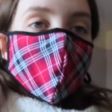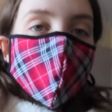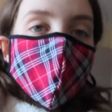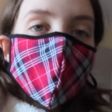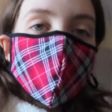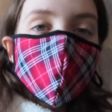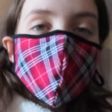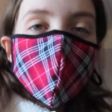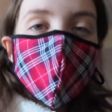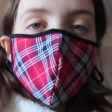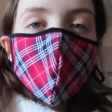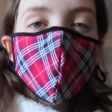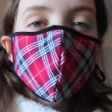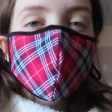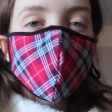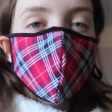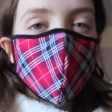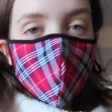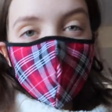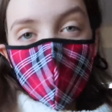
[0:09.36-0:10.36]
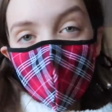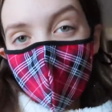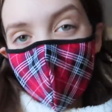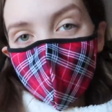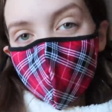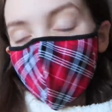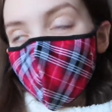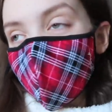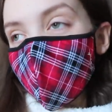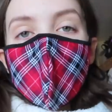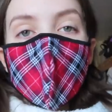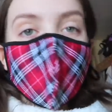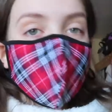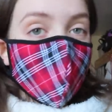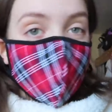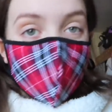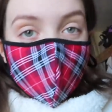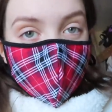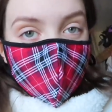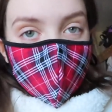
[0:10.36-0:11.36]
today's video was not planned and
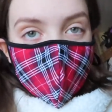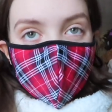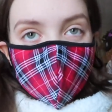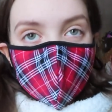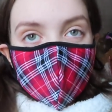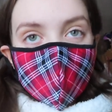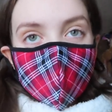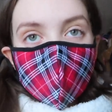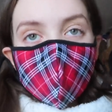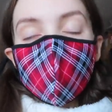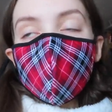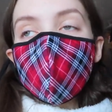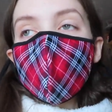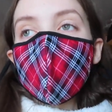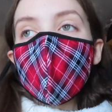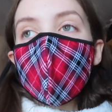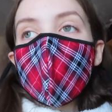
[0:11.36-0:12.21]
not expected, but